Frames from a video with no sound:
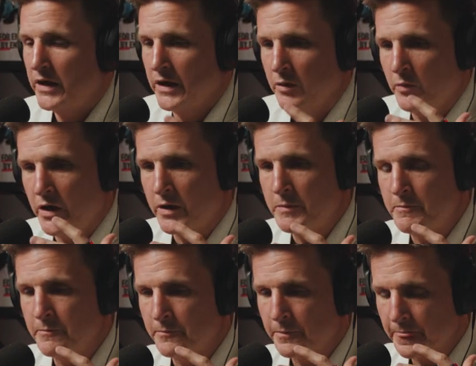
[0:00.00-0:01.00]
am a
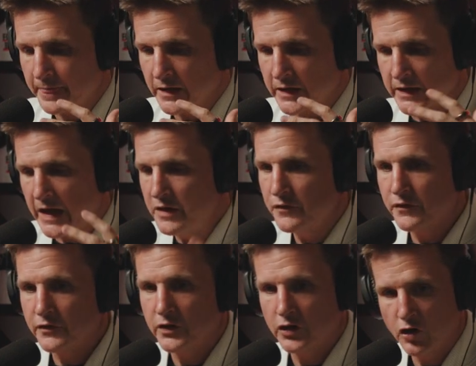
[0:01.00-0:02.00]

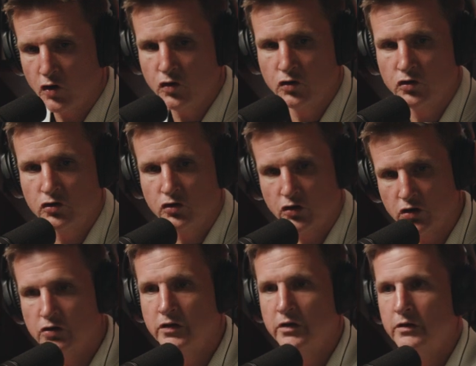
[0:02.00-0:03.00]
lifelong
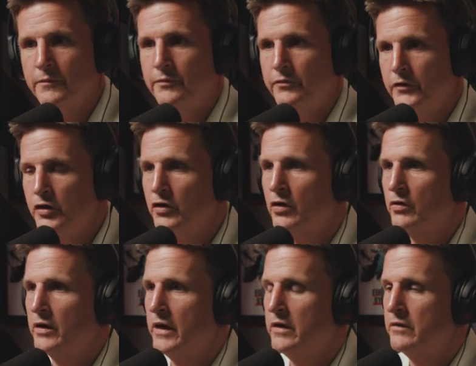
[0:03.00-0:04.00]
learner, you
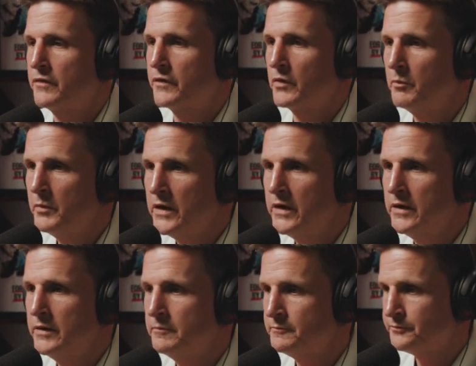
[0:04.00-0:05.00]
know? And for
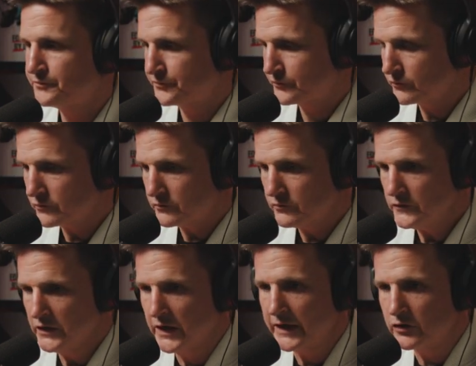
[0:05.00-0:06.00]
me,
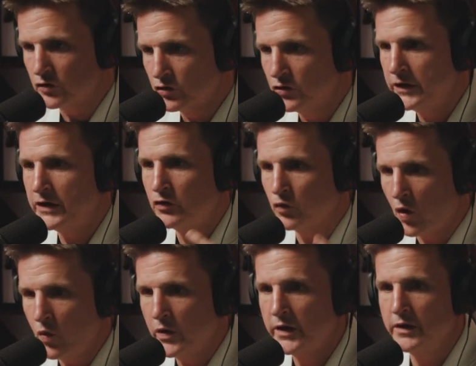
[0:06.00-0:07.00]
it's like learning,
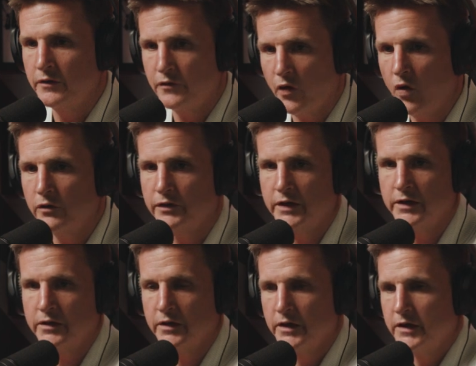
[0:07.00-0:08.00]
growing, and
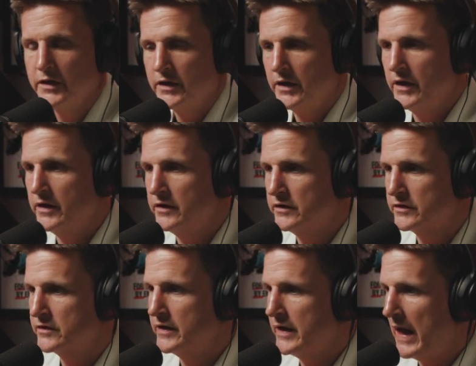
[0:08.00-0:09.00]
evolving
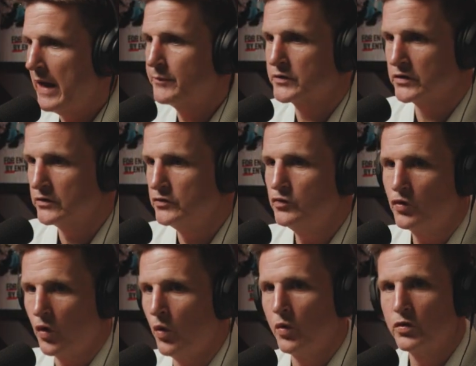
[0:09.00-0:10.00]
is the absolute
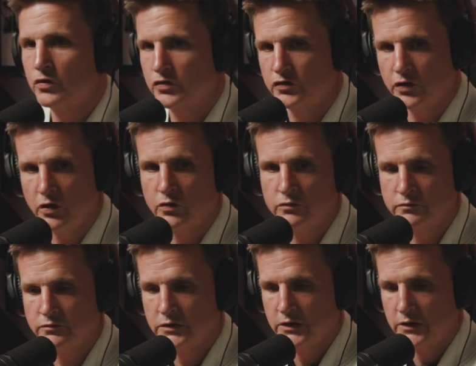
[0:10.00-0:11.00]
cornerstone